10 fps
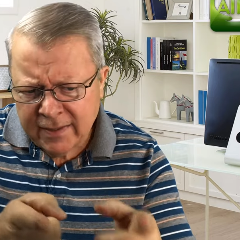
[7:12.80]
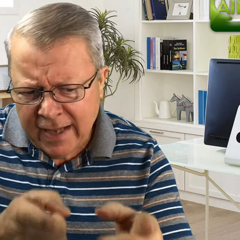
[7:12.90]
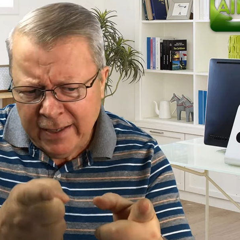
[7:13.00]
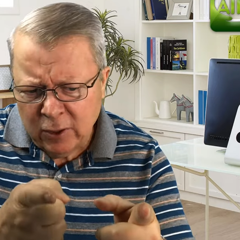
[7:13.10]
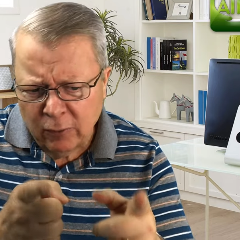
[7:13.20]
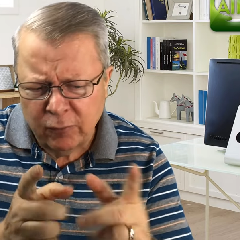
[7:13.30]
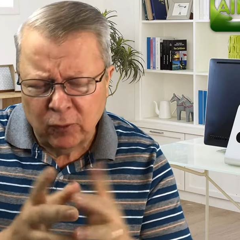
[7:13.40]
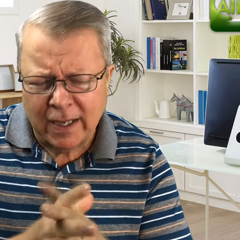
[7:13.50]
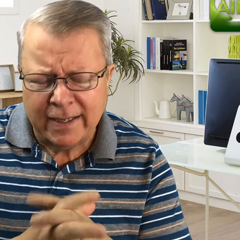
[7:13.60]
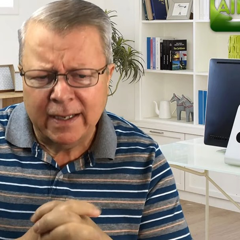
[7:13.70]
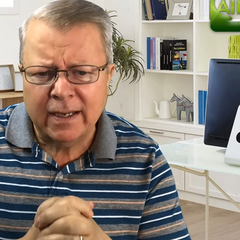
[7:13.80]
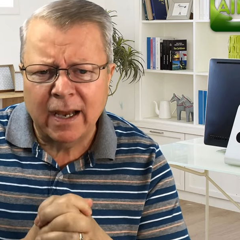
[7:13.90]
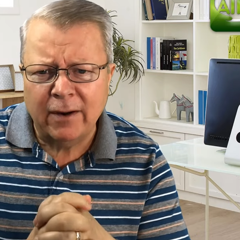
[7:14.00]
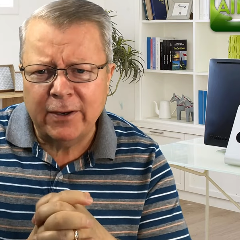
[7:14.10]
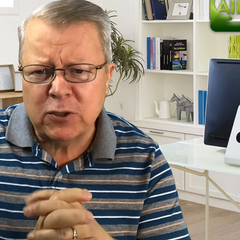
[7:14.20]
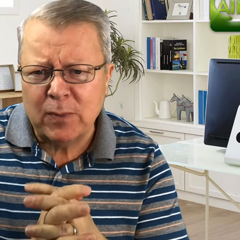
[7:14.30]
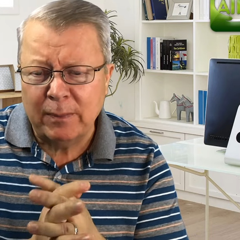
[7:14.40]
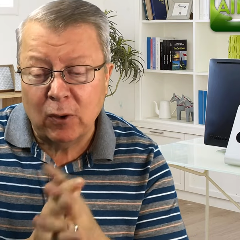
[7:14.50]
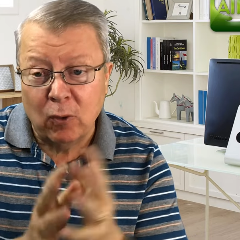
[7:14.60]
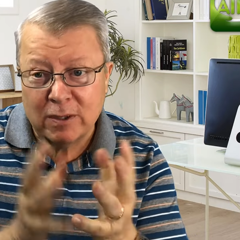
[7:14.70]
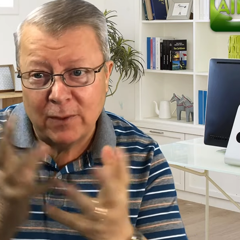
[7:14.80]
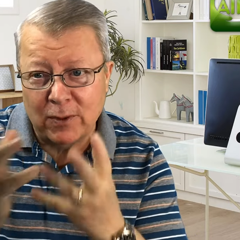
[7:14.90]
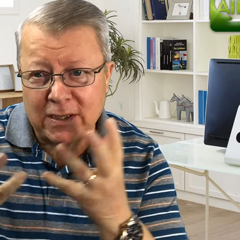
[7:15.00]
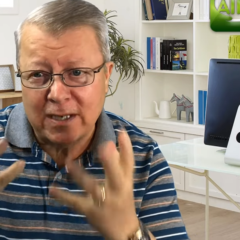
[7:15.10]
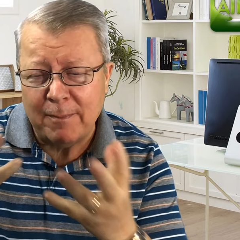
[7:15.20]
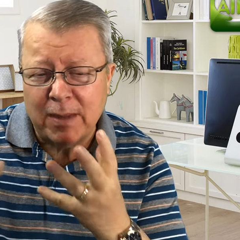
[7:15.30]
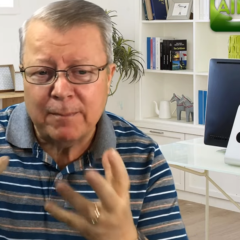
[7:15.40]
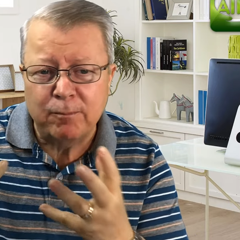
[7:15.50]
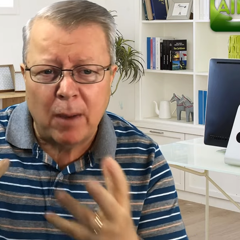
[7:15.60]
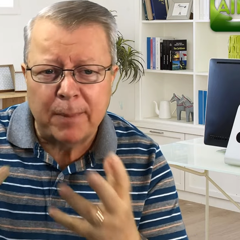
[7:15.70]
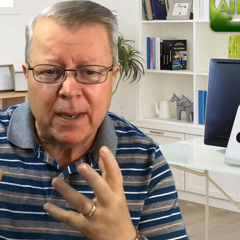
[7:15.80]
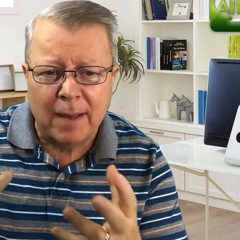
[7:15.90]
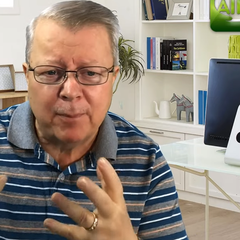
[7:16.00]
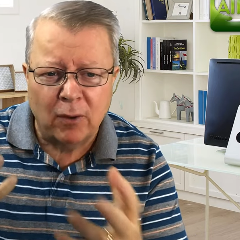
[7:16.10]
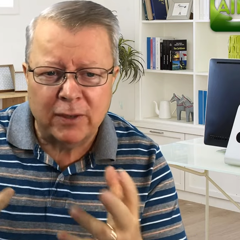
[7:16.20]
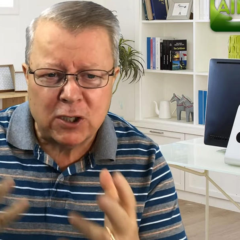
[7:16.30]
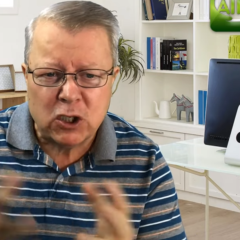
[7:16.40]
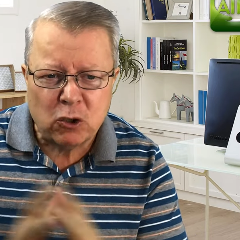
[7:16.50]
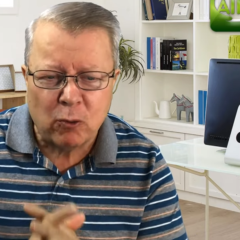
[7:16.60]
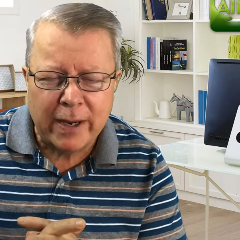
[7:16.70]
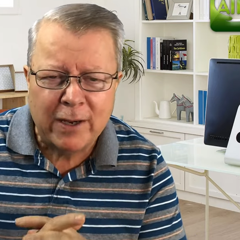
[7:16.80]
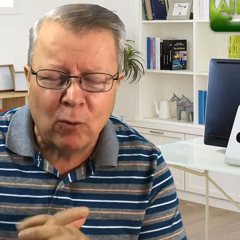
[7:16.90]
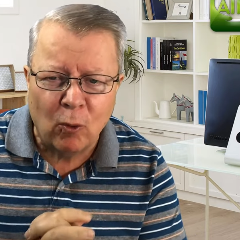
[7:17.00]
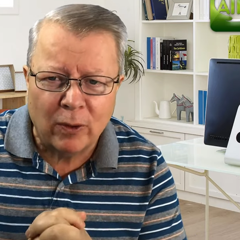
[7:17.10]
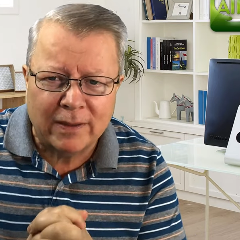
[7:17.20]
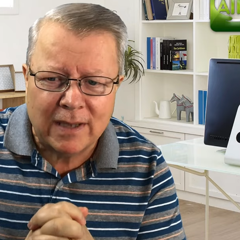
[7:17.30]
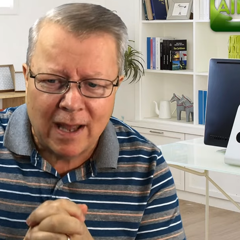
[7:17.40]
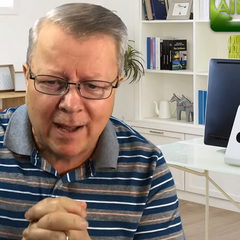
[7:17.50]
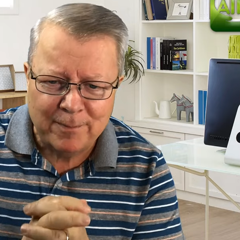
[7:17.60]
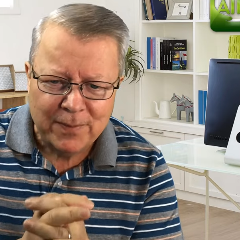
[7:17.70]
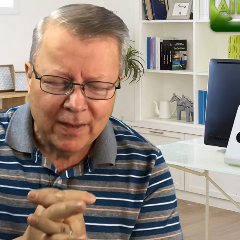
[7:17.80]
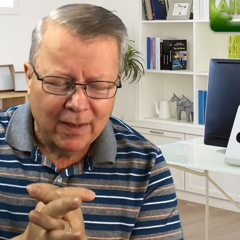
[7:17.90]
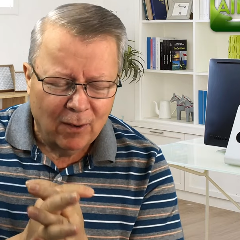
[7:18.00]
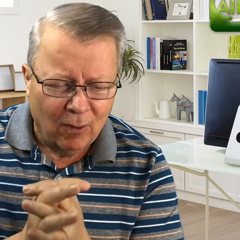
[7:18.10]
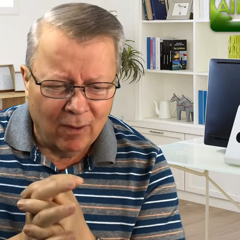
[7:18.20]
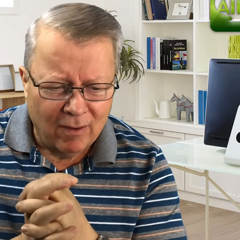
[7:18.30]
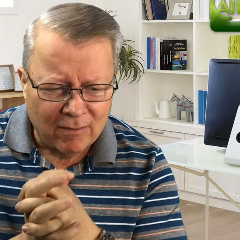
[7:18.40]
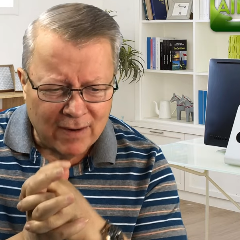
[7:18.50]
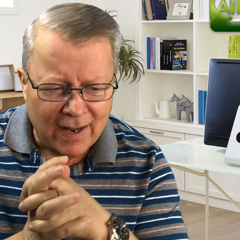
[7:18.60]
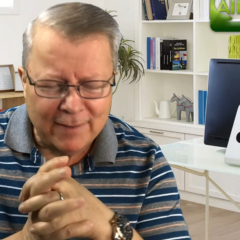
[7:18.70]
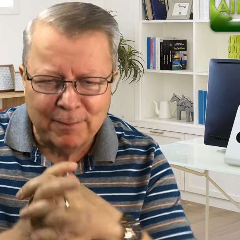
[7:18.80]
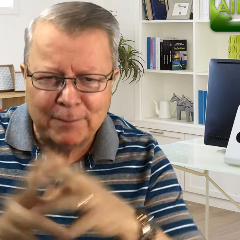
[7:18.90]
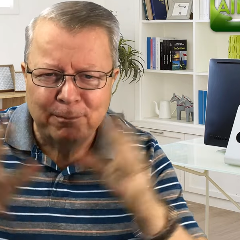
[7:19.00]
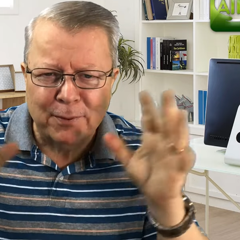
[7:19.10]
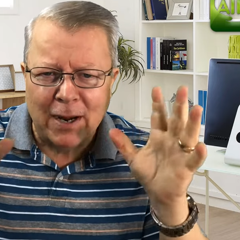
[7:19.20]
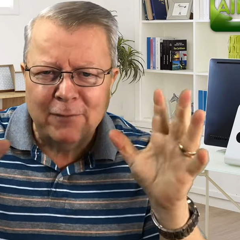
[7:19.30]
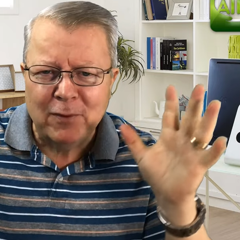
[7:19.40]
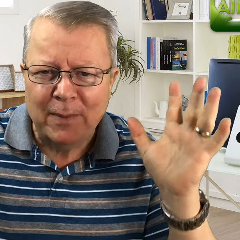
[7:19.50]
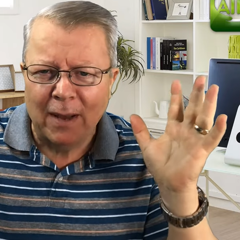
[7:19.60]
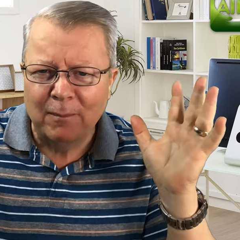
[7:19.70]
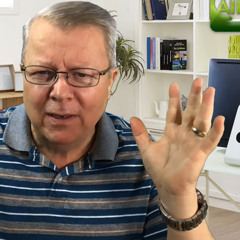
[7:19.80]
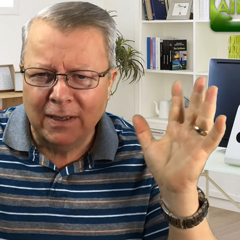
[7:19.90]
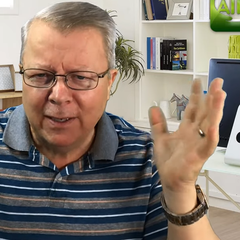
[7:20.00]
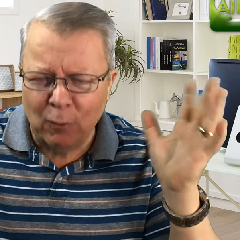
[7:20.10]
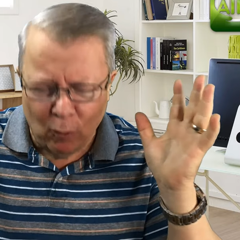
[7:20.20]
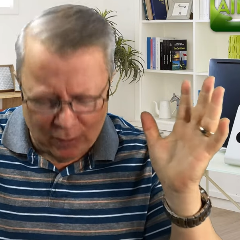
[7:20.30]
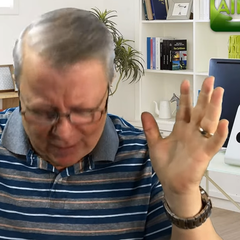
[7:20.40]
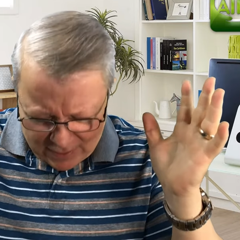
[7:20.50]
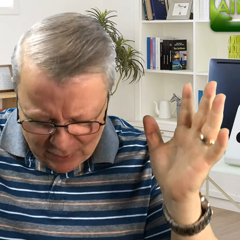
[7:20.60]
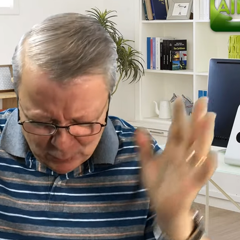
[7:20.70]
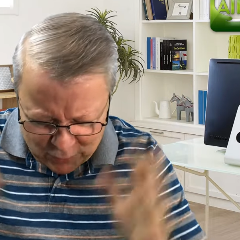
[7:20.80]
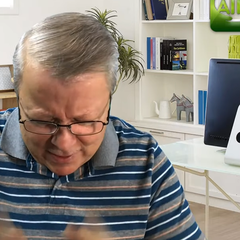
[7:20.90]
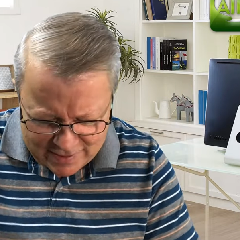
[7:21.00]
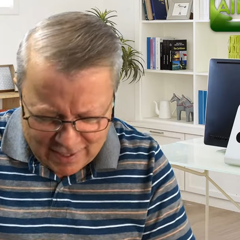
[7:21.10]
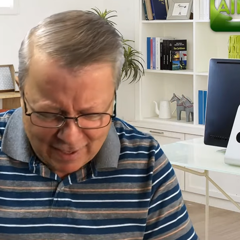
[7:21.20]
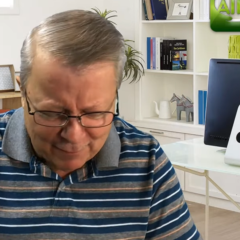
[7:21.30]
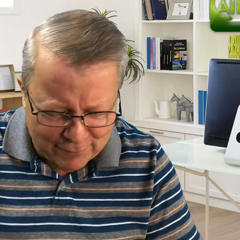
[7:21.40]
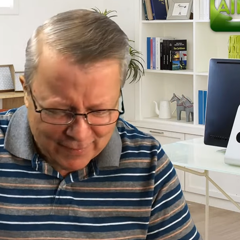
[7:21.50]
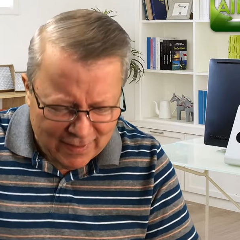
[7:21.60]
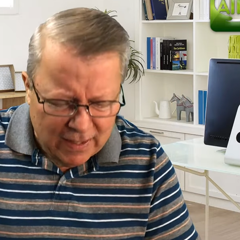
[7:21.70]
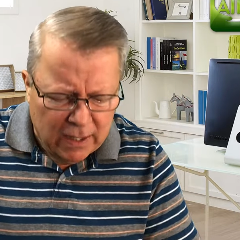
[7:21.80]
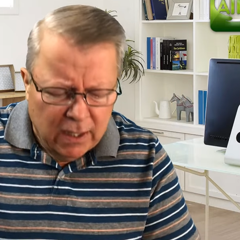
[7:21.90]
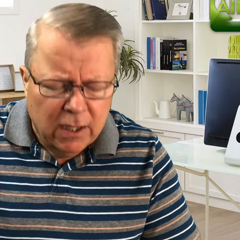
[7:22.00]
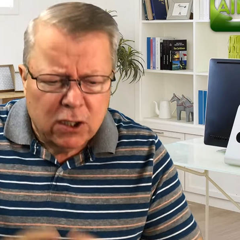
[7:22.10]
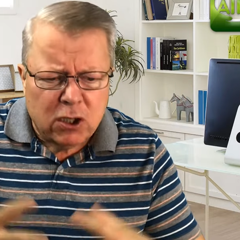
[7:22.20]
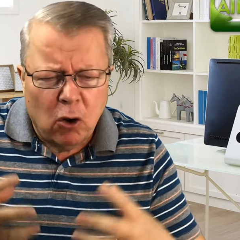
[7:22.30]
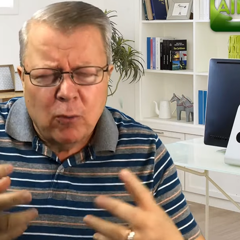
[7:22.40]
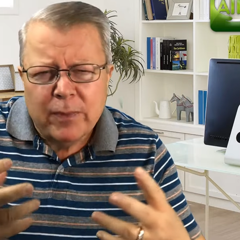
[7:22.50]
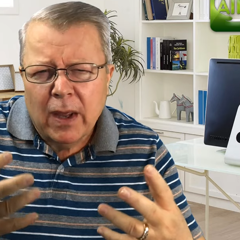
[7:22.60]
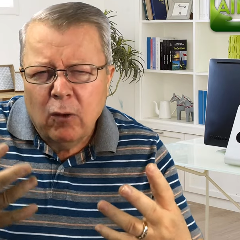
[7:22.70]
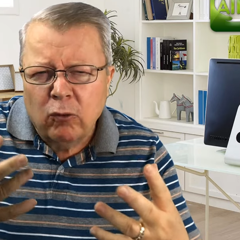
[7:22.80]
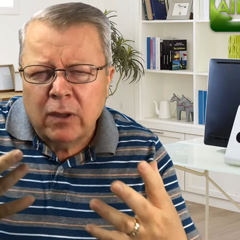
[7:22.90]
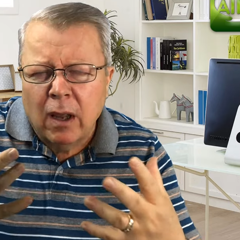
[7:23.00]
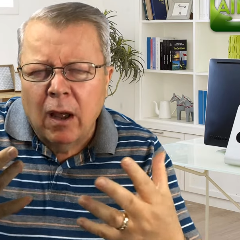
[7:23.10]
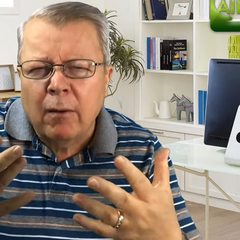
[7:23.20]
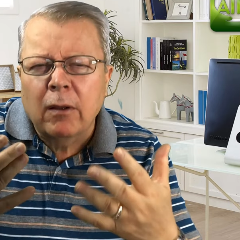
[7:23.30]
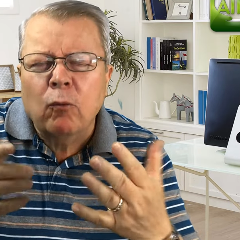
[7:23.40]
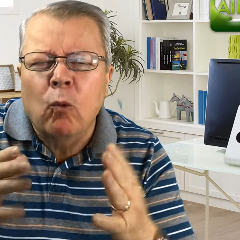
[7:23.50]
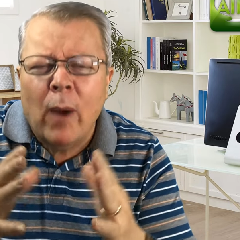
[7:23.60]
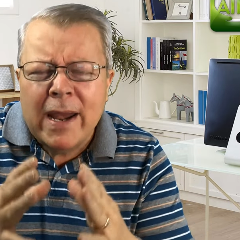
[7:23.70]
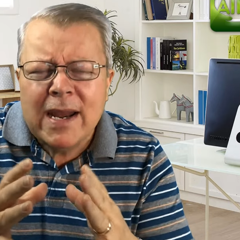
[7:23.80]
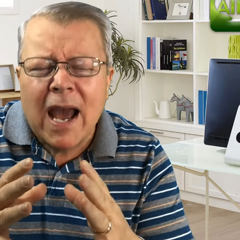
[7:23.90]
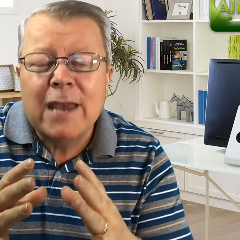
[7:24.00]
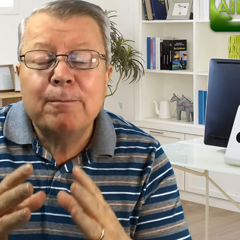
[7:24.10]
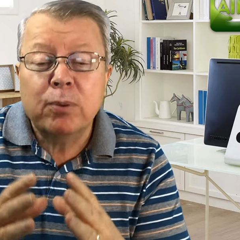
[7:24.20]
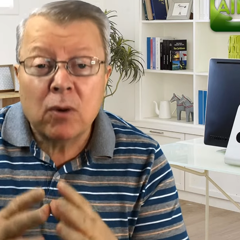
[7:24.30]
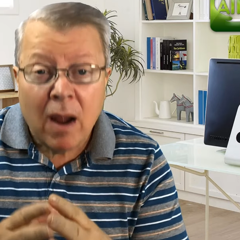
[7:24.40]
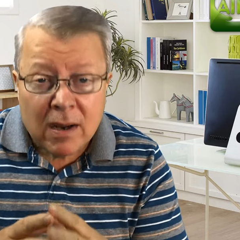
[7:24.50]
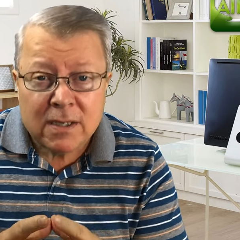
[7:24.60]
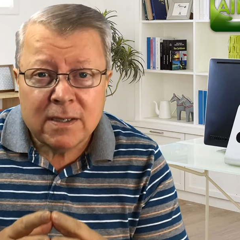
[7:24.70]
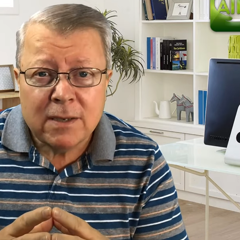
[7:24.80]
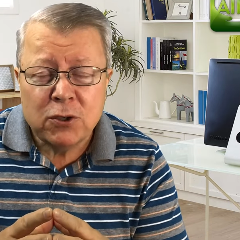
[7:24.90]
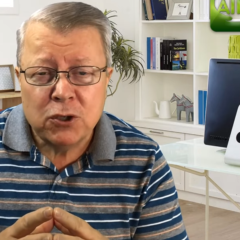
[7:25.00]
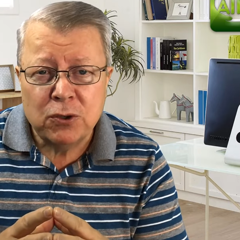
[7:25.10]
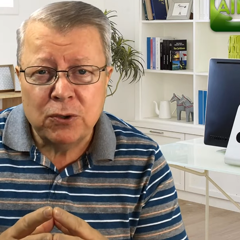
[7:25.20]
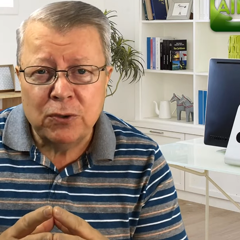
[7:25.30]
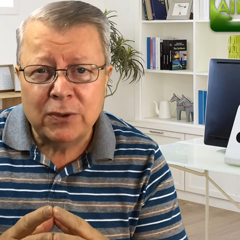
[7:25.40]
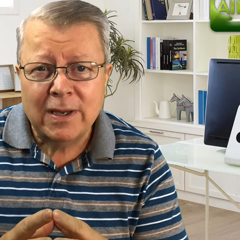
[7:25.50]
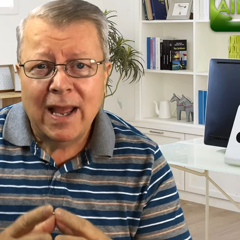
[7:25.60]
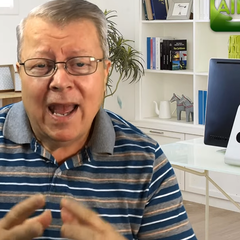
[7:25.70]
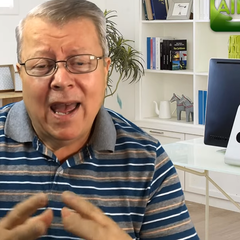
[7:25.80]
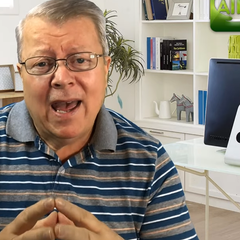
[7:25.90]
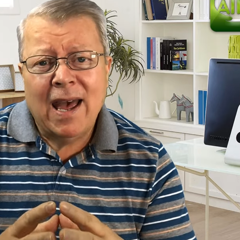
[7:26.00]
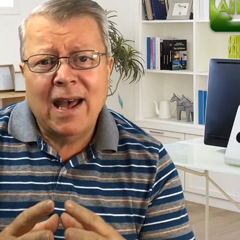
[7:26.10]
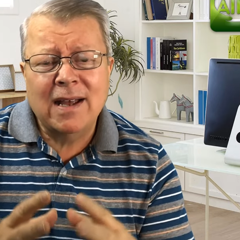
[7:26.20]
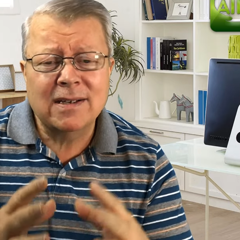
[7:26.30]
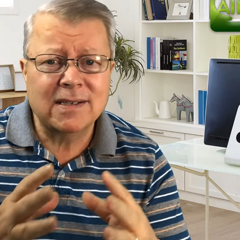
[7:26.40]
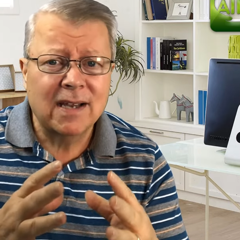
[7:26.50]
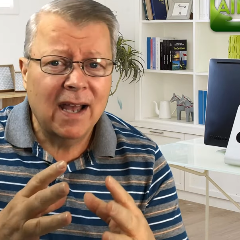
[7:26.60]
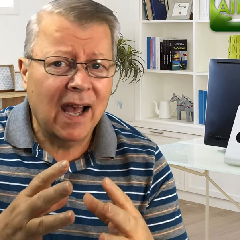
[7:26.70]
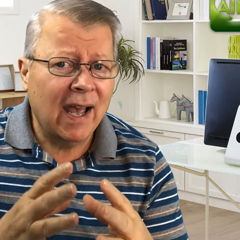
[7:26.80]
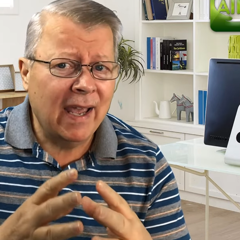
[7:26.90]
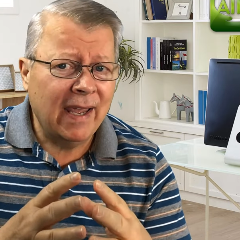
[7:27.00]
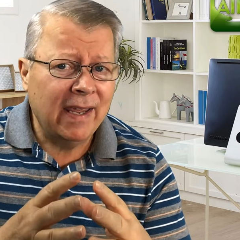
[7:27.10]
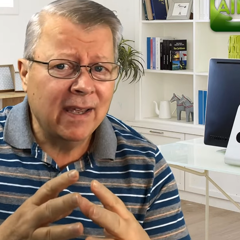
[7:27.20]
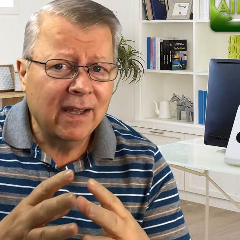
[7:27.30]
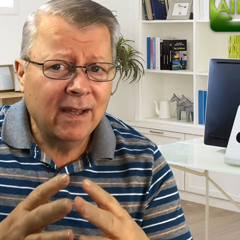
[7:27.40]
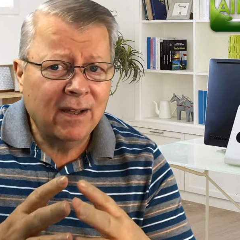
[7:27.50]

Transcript: thank you for that encouragement, because there was something popping up on the screen all the time. All right, but pray for me. I'm learning all this new stuff. So when a prostitute has a